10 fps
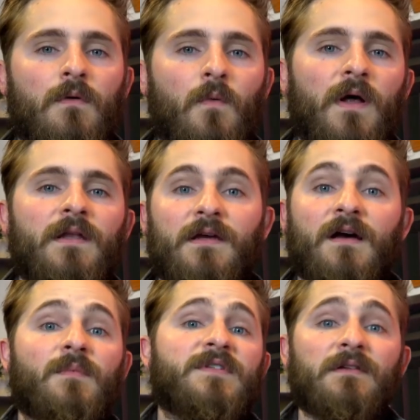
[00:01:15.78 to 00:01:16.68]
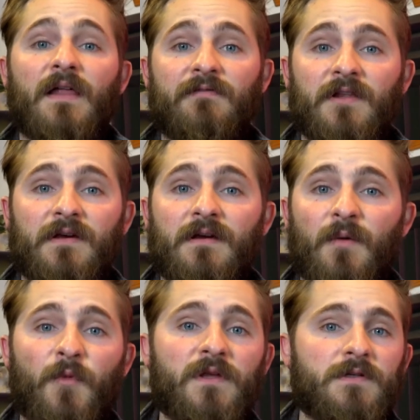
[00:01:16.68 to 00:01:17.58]
When it comes to leveling,
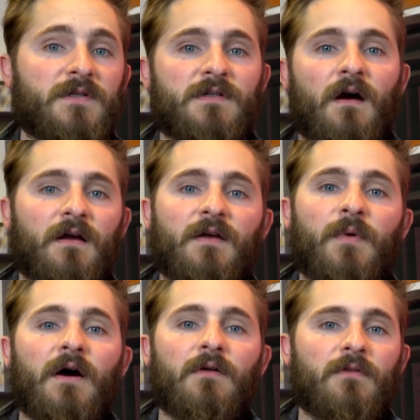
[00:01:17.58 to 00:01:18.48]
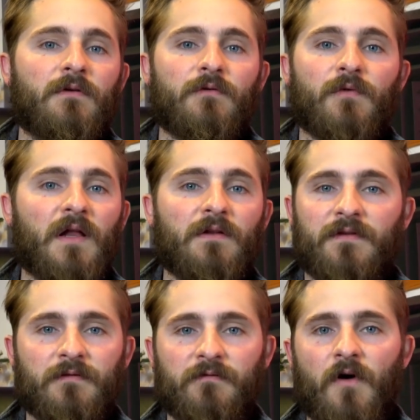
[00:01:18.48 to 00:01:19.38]
I'm really just talking about the
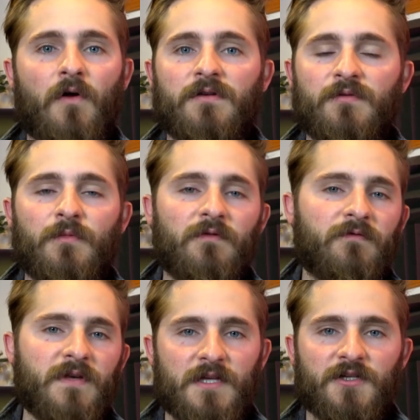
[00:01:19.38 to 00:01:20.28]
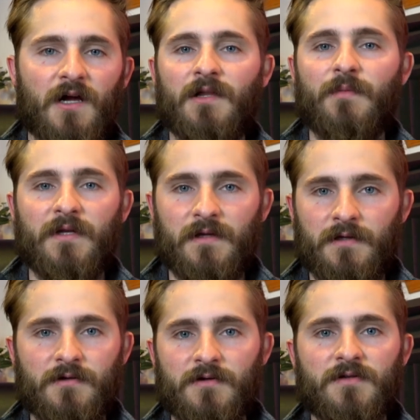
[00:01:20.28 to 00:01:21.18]
relative volume of each element
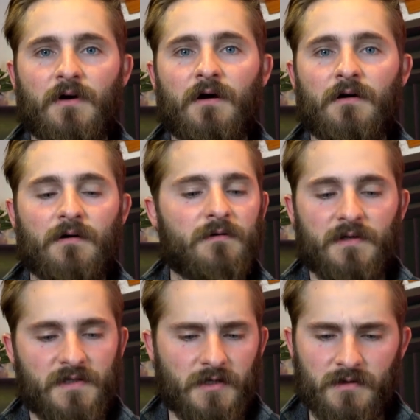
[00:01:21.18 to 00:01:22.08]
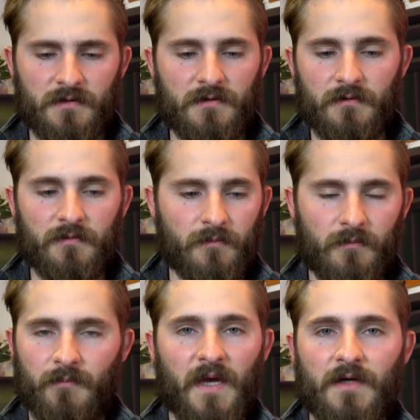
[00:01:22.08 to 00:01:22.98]
in your song. Essentially, your
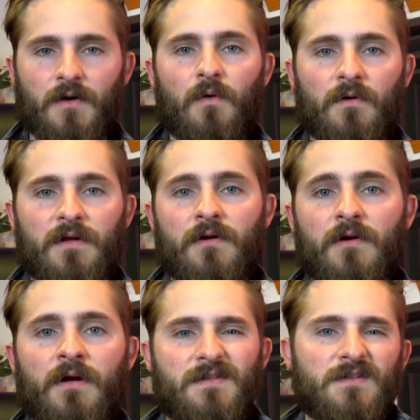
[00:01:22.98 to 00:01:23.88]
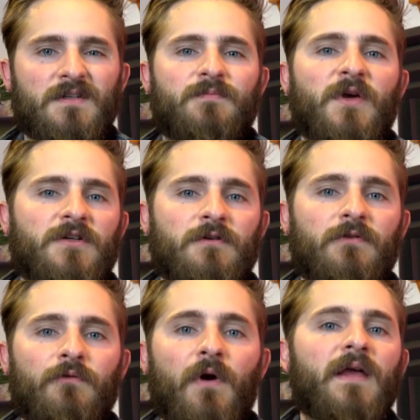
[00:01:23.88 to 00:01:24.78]
main goal here is to just make sure
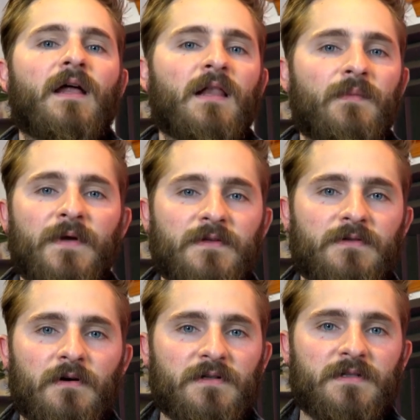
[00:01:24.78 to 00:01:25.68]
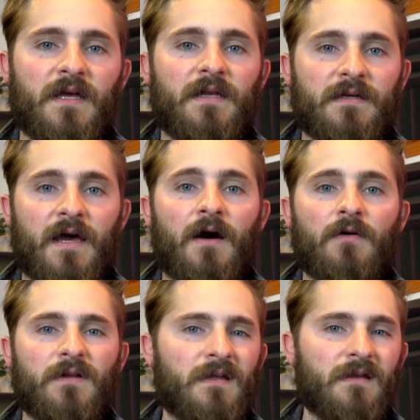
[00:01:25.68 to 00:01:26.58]
the right elements are standing
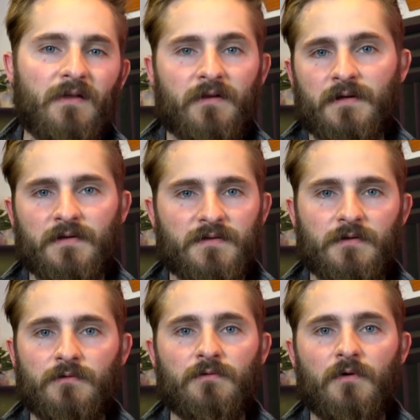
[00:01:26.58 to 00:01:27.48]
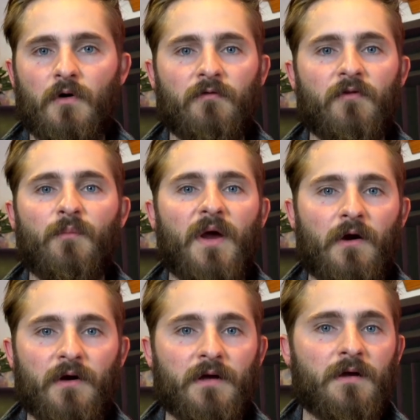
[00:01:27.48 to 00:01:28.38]
out and nothing is too
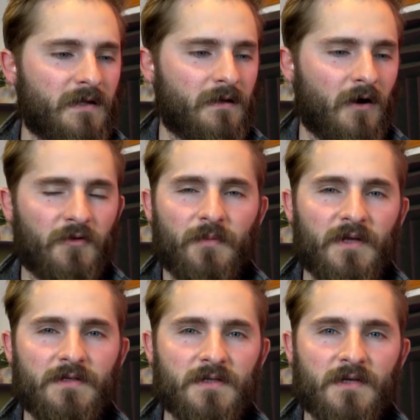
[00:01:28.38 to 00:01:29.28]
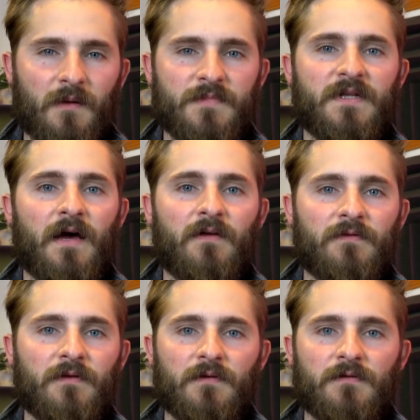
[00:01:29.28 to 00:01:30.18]
overbearing. It ultimately just comes down
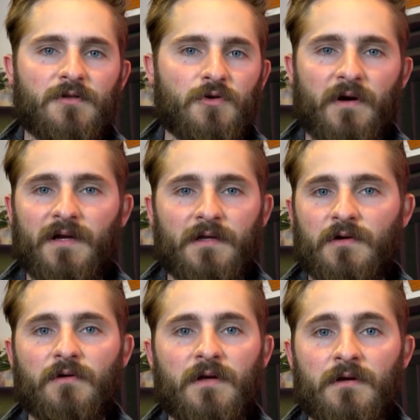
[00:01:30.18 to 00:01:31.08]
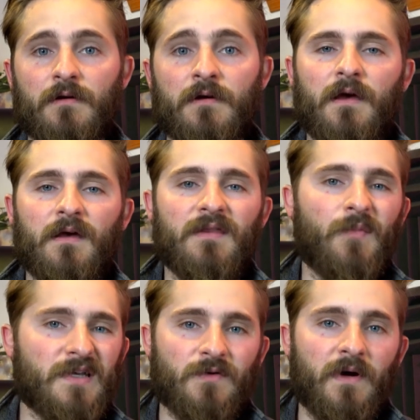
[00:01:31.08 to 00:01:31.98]
to training your ear, and the
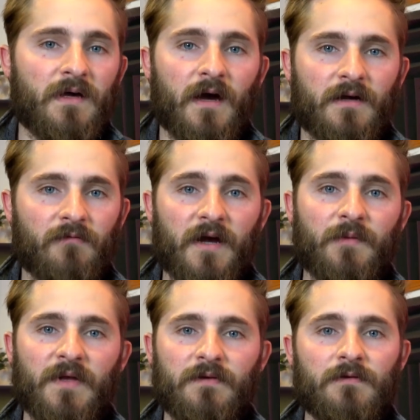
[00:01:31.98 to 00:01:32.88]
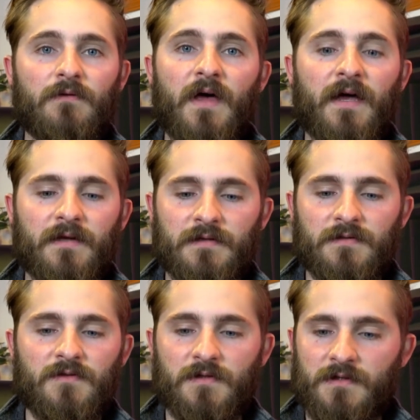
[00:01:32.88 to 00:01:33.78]
best way I can recommend to do that is
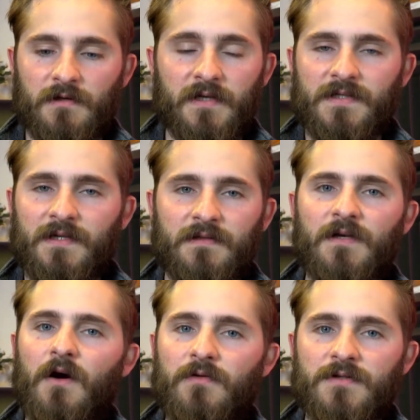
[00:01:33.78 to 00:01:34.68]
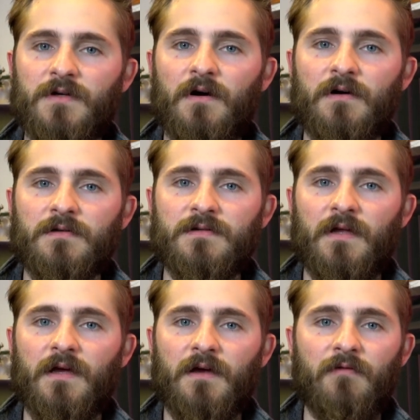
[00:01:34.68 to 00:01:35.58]
just listening to other songs
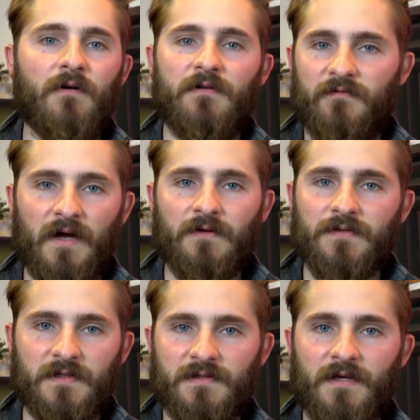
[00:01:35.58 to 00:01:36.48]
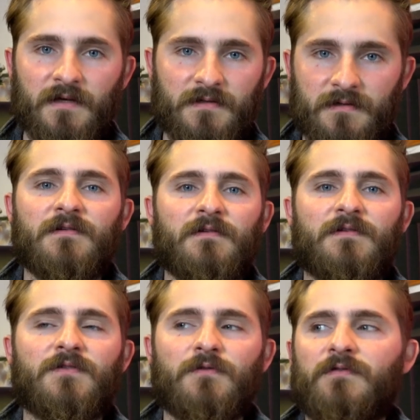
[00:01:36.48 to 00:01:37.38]
that have already found success to
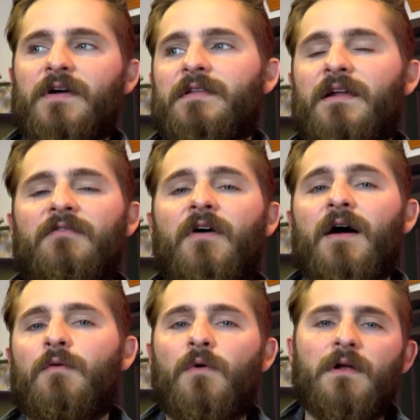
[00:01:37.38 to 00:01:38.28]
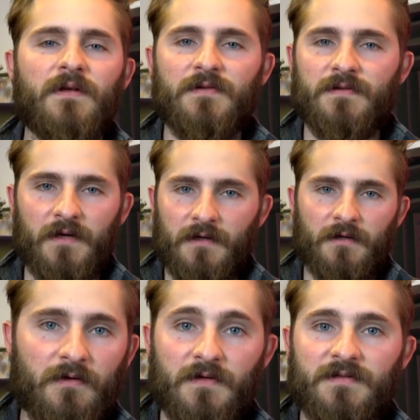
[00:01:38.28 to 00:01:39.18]
sort of identify what is like
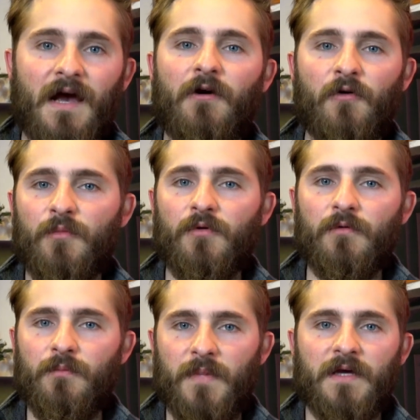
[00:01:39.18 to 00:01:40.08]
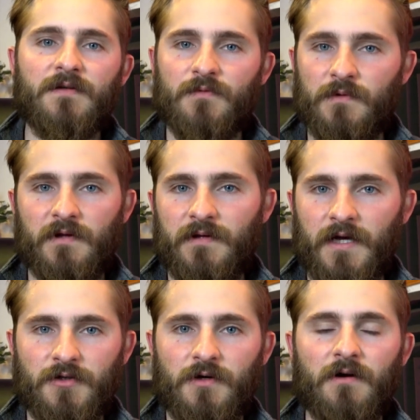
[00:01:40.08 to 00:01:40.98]
a desirable mix within
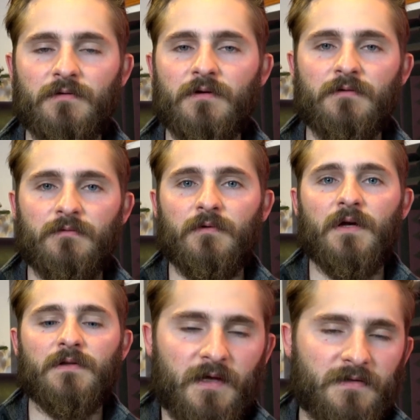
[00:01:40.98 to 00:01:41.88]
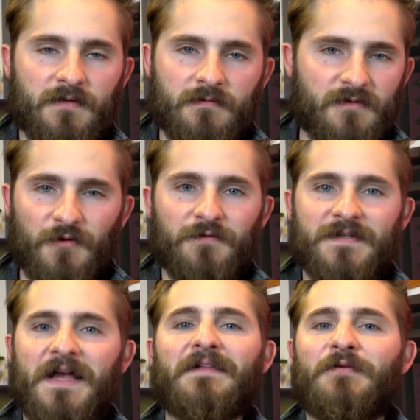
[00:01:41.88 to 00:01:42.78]
that genre, right? That's sort of
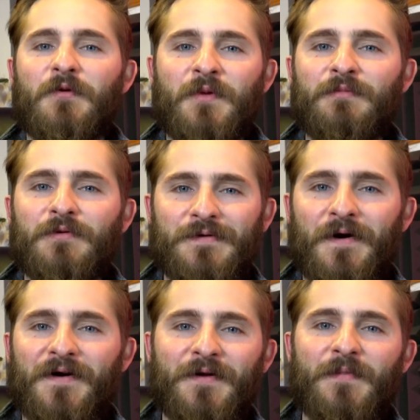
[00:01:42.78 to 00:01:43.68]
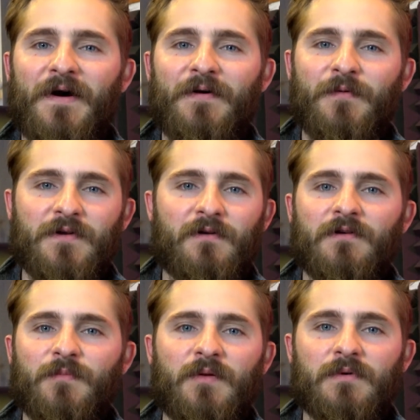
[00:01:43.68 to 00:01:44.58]
exactly what people are talking about when you
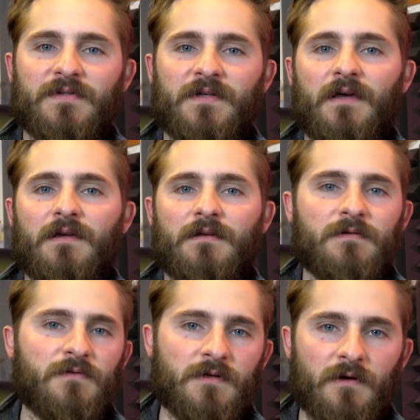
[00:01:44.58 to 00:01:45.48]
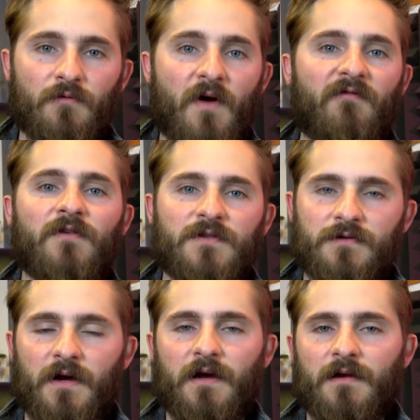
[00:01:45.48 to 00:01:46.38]
hear people say using a reference
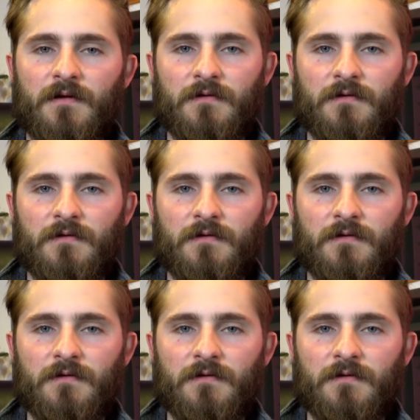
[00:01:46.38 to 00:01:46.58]
track.